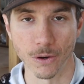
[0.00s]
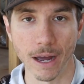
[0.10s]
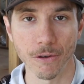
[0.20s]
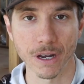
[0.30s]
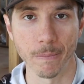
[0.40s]

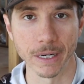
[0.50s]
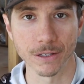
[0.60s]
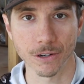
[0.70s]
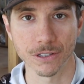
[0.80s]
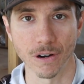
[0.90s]
other
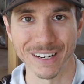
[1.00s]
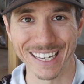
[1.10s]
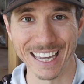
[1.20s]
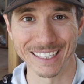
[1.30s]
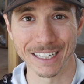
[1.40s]
companies are starting to
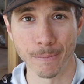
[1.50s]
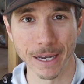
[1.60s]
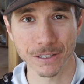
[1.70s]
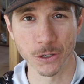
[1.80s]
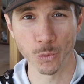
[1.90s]
get into the
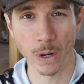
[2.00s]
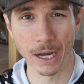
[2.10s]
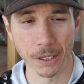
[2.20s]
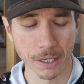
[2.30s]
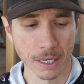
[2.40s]
mix as
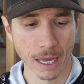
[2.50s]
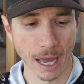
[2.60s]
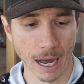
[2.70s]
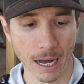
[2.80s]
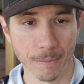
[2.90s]
well.
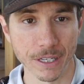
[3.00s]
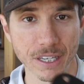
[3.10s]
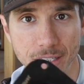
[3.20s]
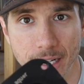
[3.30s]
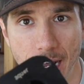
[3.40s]
This
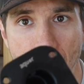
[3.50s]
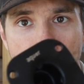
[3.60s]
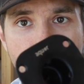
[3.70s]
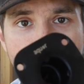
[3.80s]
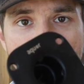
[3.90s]
is an
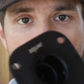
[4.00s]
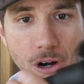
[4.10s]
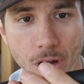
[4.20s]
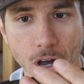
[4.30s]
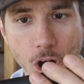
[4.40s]
Aqua
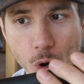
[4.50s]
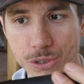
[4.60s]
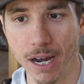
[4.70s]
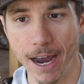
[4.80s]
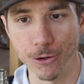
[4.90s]

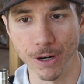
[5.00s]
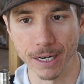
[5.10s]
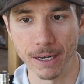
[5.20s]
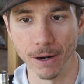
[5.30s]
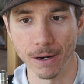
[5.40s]
hose
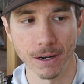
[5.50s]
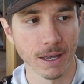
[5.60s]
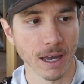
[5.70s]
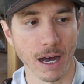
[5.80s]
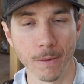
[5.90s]
hydrant here.
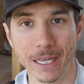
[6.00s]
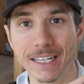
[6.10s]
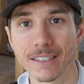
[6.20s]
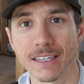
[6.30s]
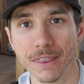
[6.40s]
They
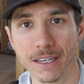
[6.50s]
did send